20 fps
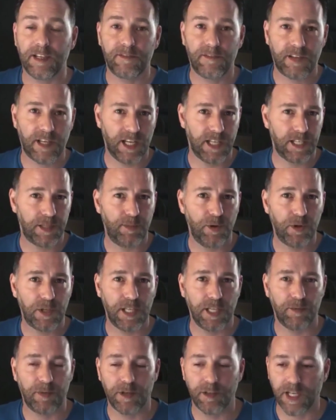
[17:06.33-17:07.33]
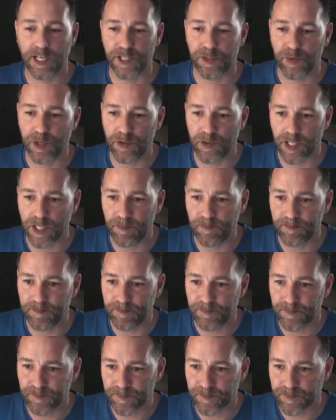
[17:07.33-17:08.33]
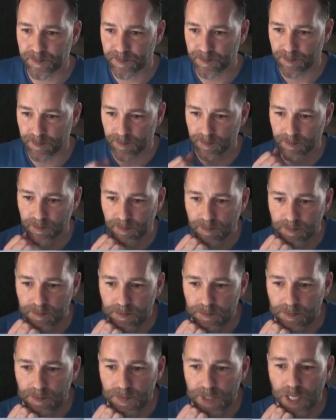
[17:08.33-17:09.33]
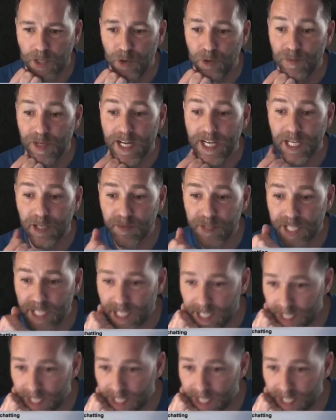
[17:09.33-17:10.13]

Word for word: and I've kind of spoke to you about that as well, Jen. I hope that helps,